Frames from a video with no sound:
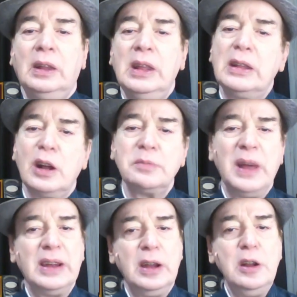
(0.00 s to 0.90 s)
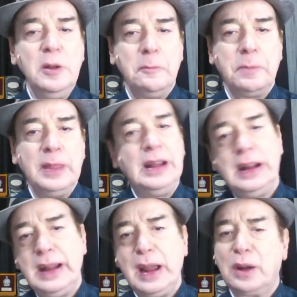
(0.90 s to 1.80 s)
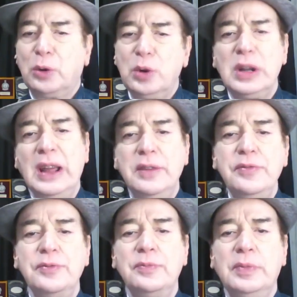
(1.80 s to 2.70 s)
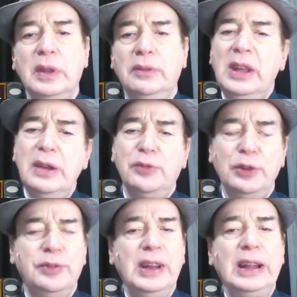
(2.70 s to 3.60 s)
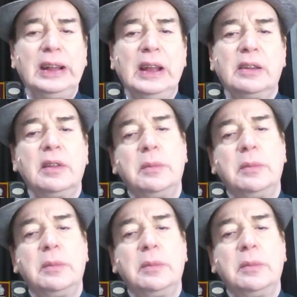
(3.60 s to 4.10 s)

They are not married, they're leading a good life, very fulfilling life.